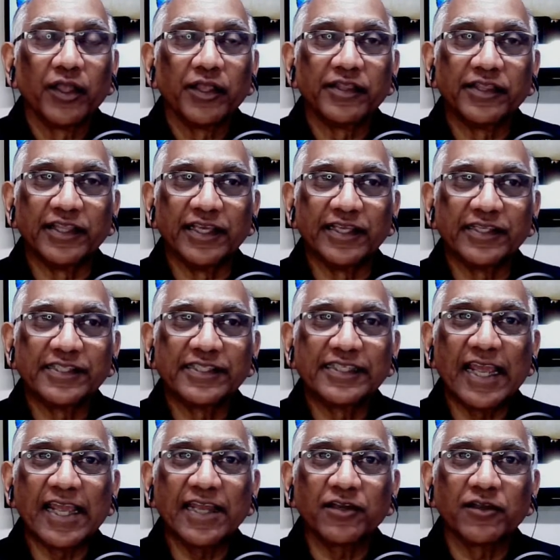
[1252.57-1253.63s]
The
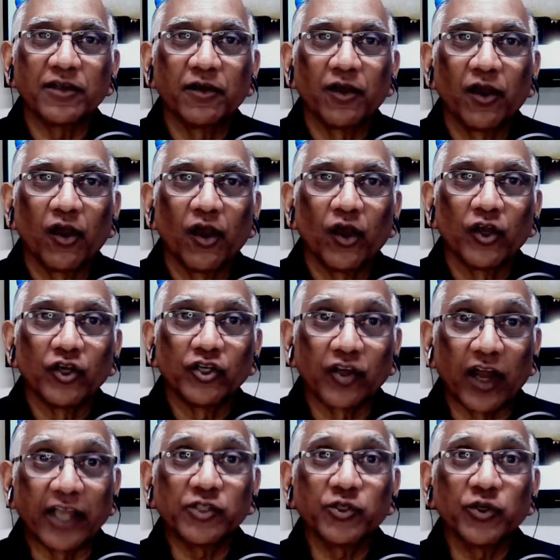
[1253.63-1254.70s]
state
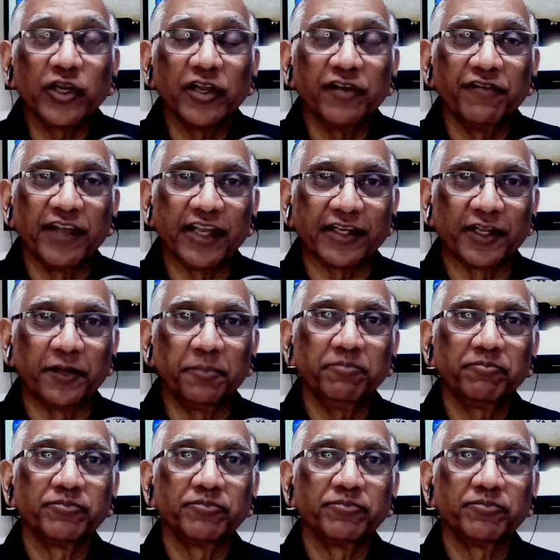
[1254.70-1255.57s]
tries to convict him.